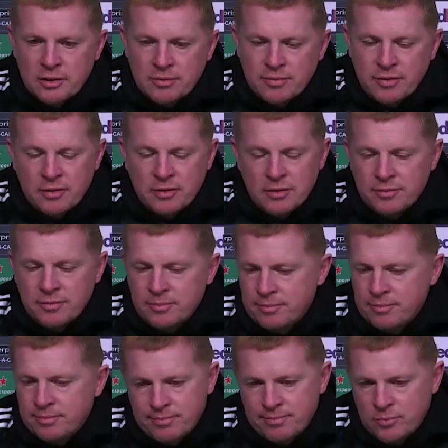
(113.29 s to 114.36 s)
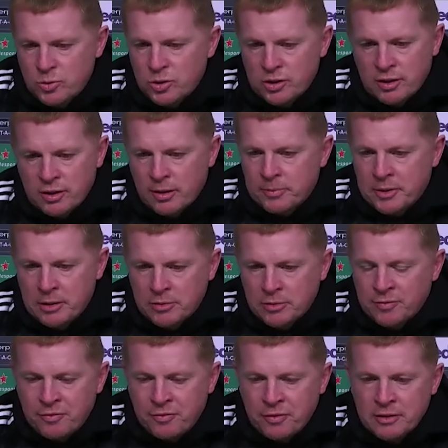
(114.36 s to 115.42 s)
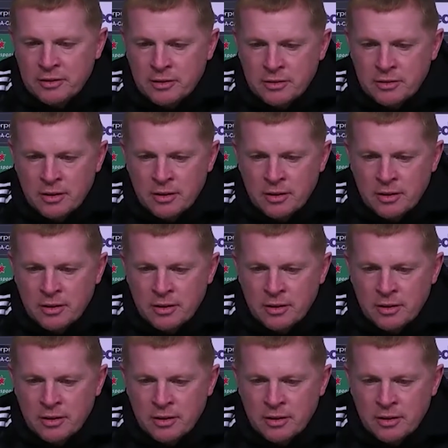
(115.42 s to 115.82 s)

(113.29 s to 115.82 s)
They're one of the top teams in France.